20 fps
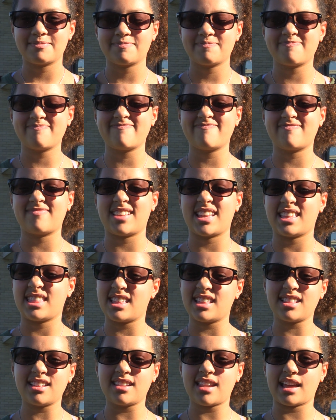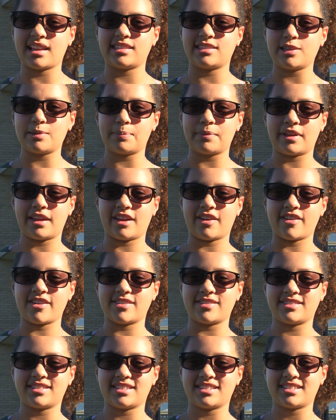Hmm, I think they're like
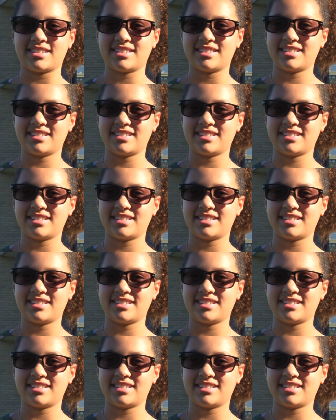superheroes.